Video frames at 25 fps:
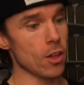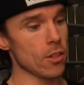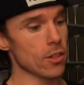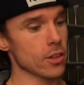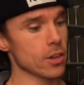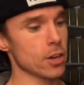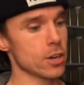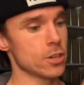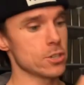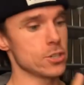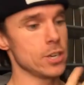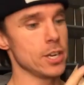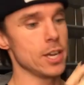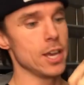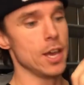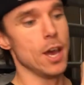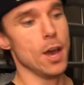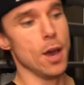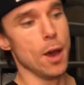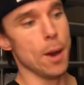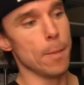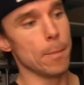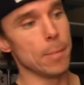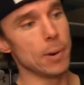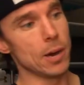the country,
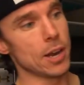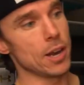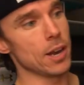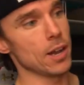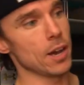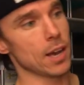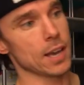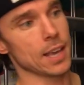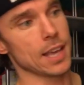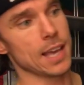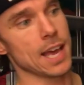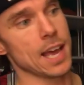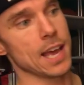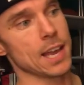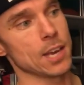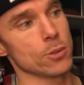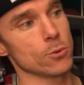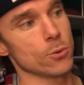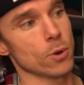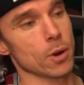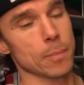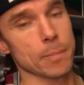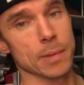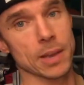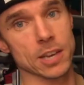but again, you
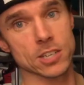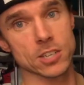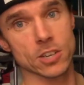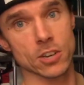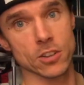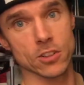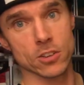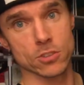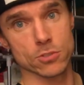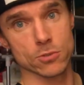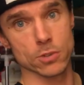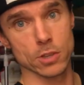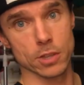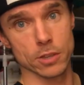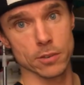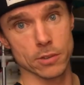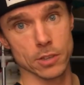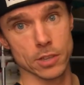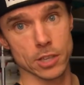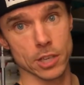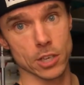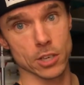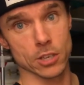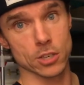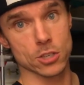wanna make sure there's
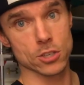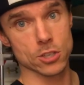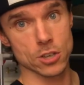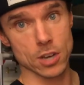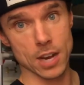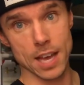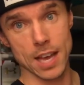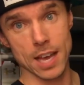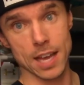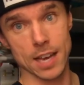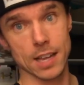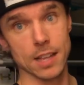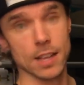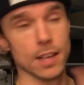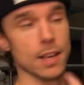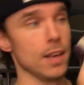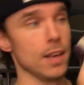really good tread.